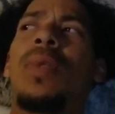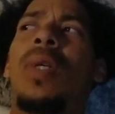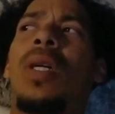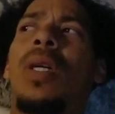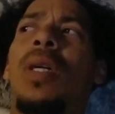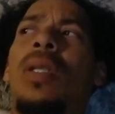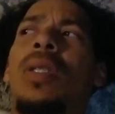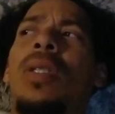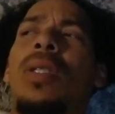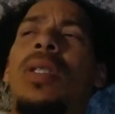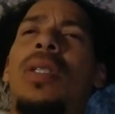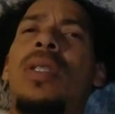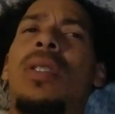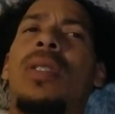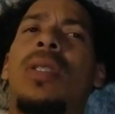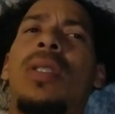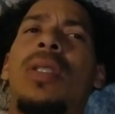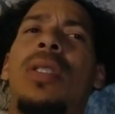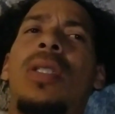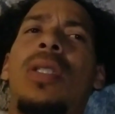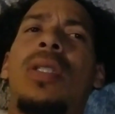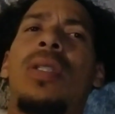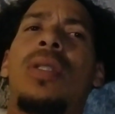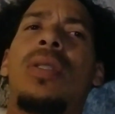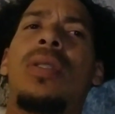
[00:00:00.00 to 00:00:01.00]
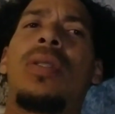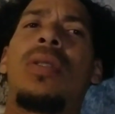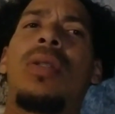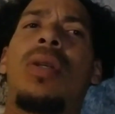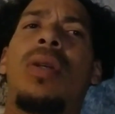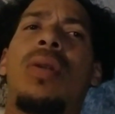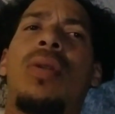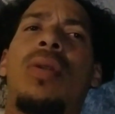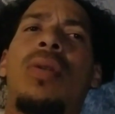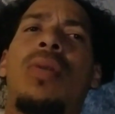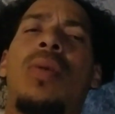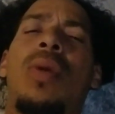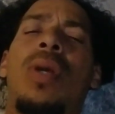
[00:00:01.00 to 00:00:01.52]
I need to get
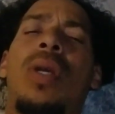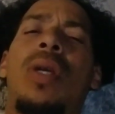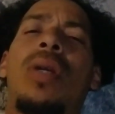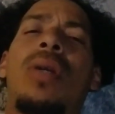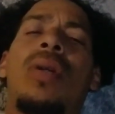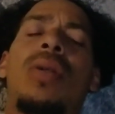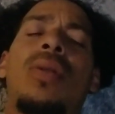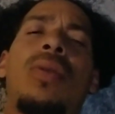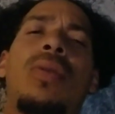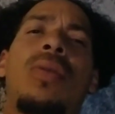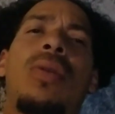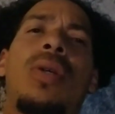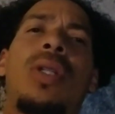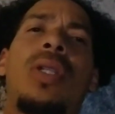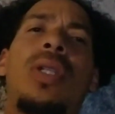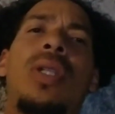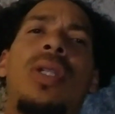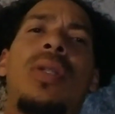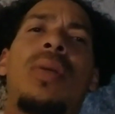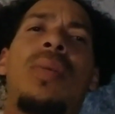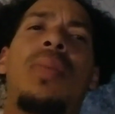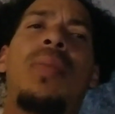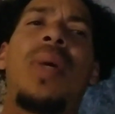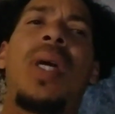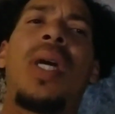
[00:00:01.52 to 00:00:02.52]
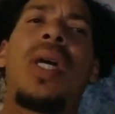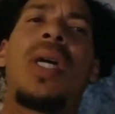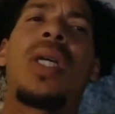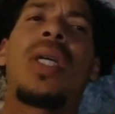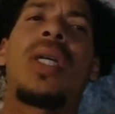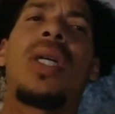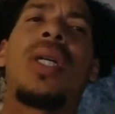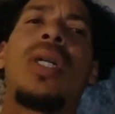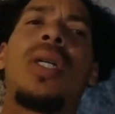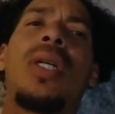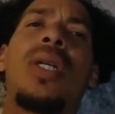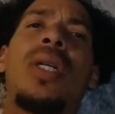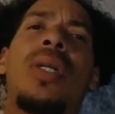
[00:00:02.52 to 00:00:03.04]
turned around, or I need to
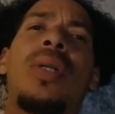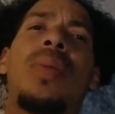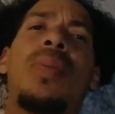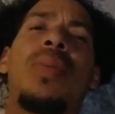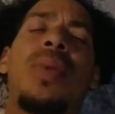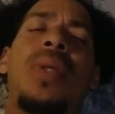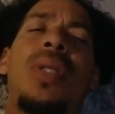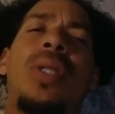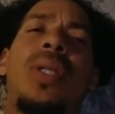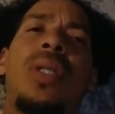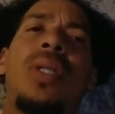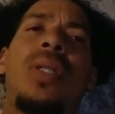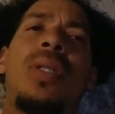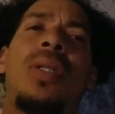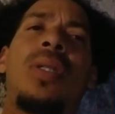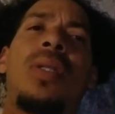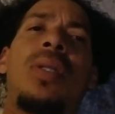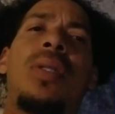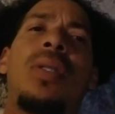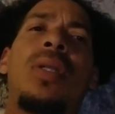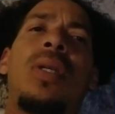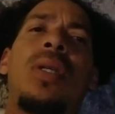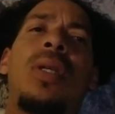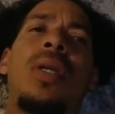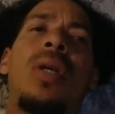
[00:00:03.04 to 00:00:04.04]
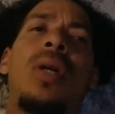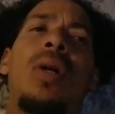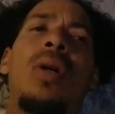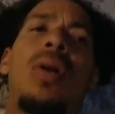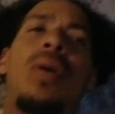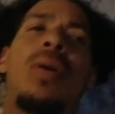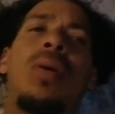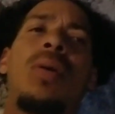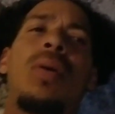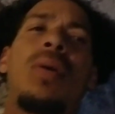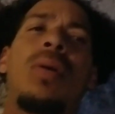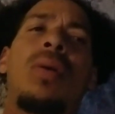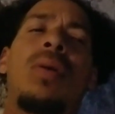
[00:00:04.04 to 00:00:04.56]
back up,
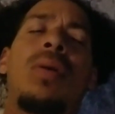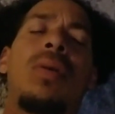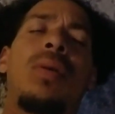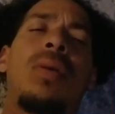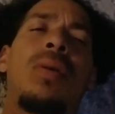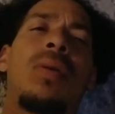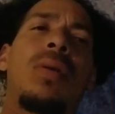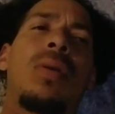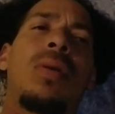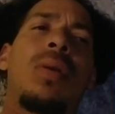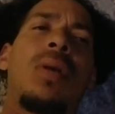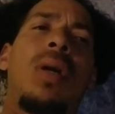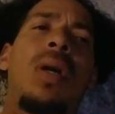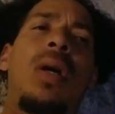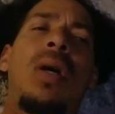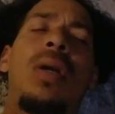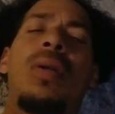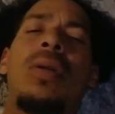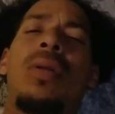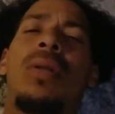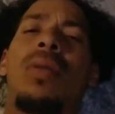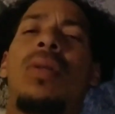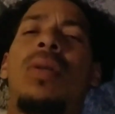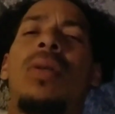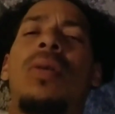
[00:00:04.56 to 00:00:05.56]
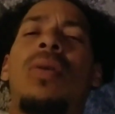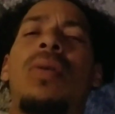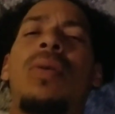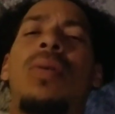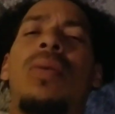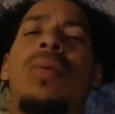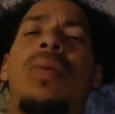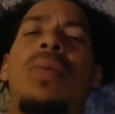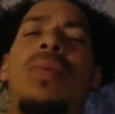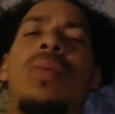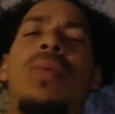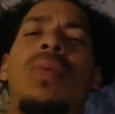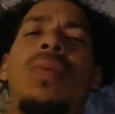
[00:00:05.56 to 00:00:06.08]
or I don't
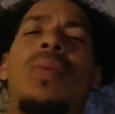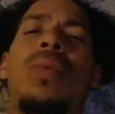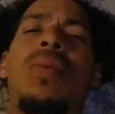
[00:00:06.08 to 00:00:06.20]
know